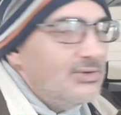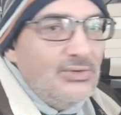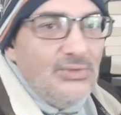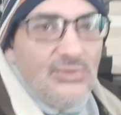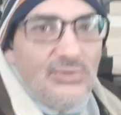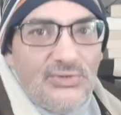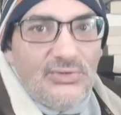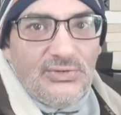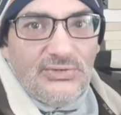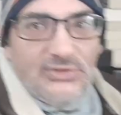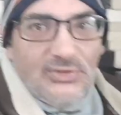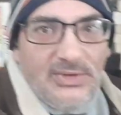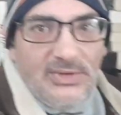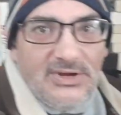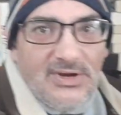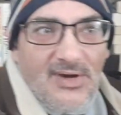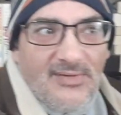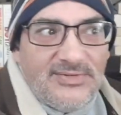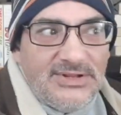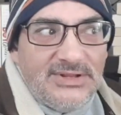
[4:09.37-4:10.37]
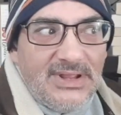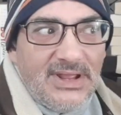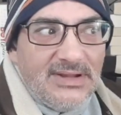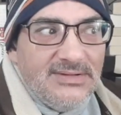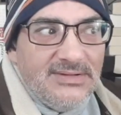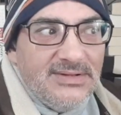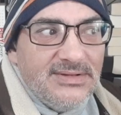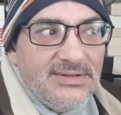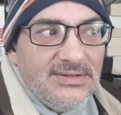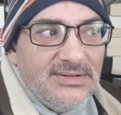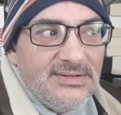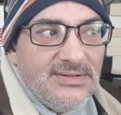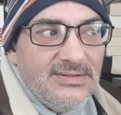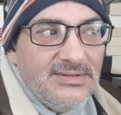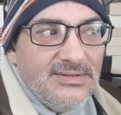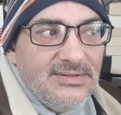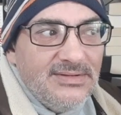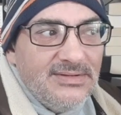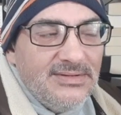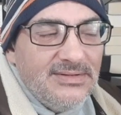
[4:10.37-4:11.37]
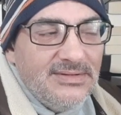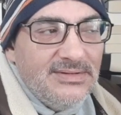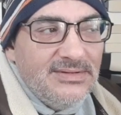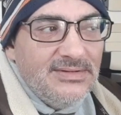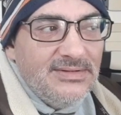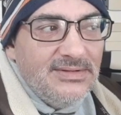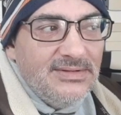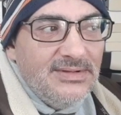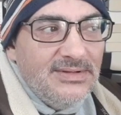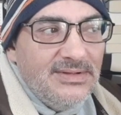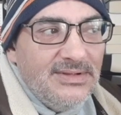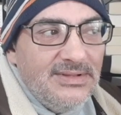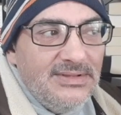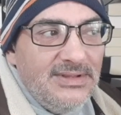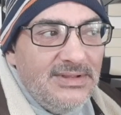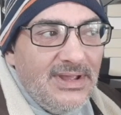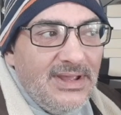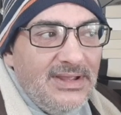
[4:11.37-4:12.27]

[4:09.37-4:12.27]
week after that, the